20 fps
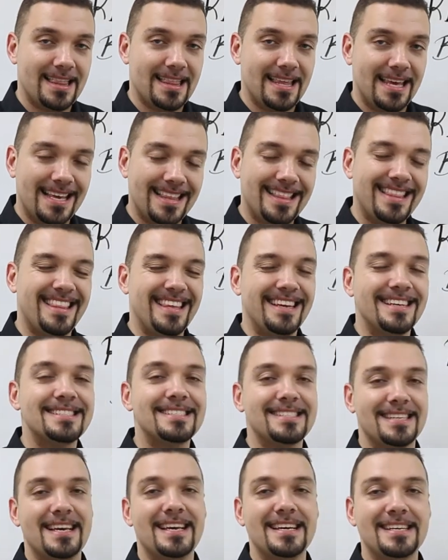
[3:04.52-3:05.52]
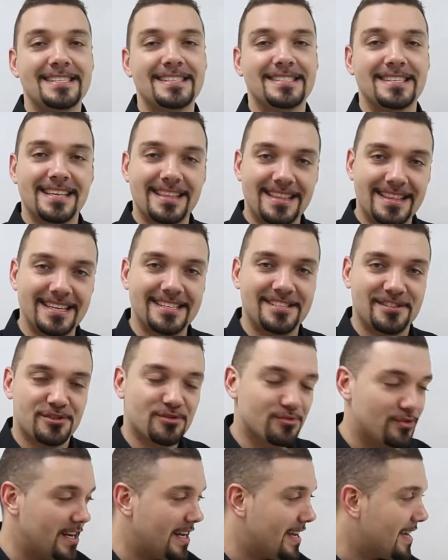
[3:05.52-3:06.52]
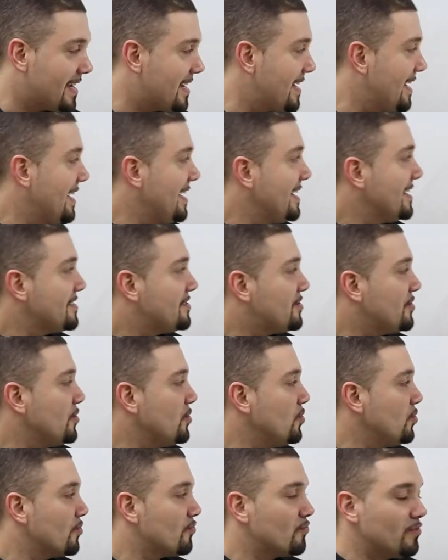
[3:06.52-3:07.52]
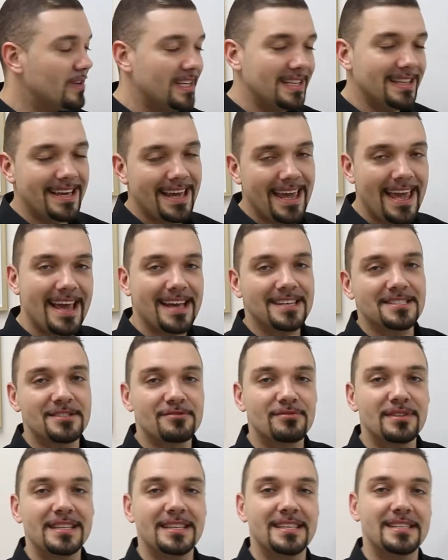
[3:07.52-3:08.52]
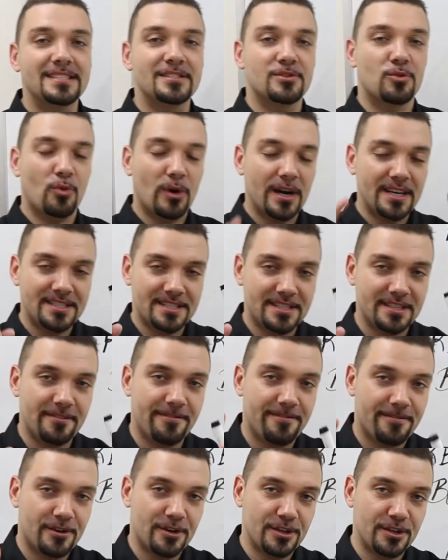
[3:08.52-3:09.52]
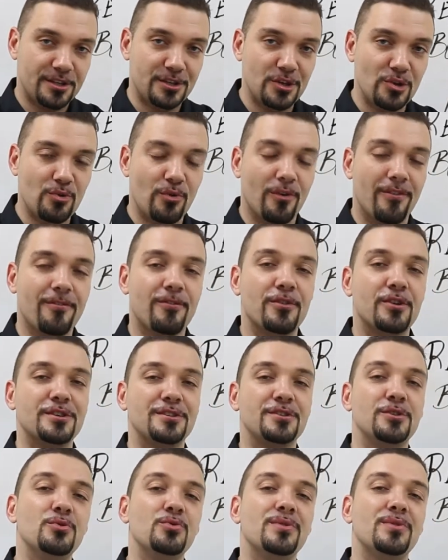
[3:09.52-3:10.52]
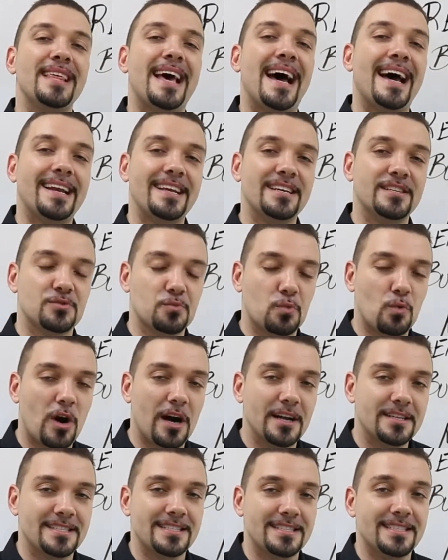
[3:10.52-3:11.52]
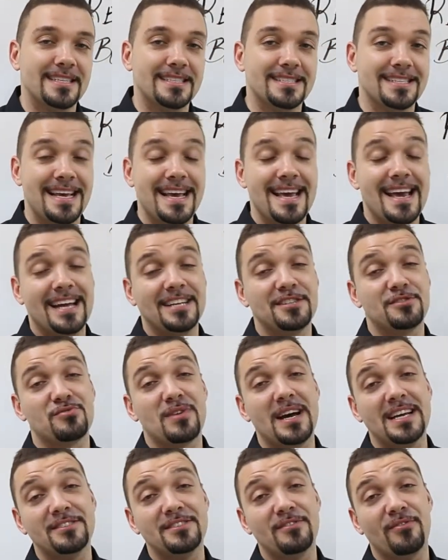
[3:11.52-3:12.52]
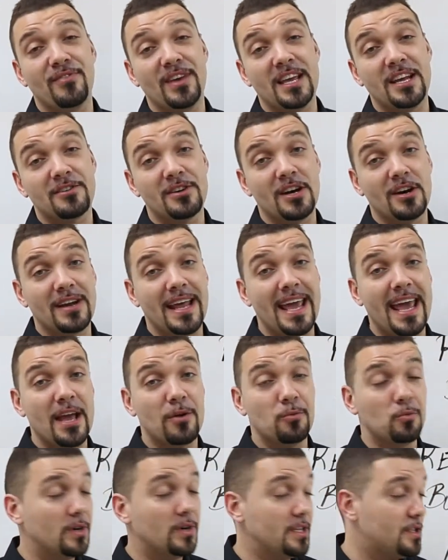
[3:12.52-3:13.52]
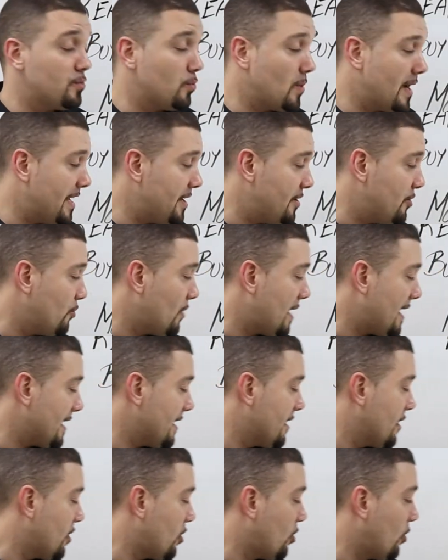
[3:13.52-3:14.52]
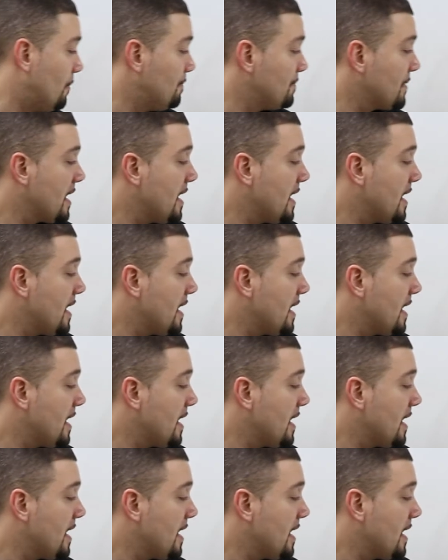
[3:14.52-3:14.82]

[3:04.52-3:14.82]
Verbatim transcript: think this is the trick to really answering this question for you that is watching this and trying to figure out, hey, which way do I go?